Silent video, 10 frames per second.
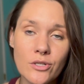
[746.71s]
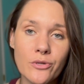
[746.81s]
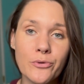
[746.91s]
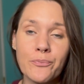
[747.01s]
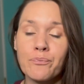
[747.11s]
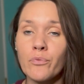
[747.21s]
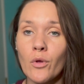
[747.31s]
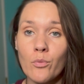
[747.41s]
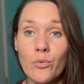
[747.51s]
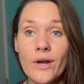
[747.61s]
to
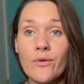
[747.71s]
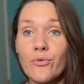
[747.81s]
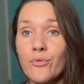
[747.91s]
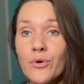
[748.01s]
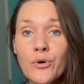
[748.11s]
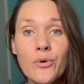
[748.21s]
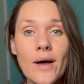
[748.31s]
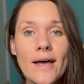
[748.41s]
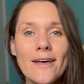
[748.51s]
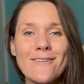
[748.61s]
break through
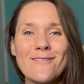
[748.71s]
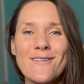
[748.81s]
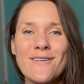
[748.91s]
and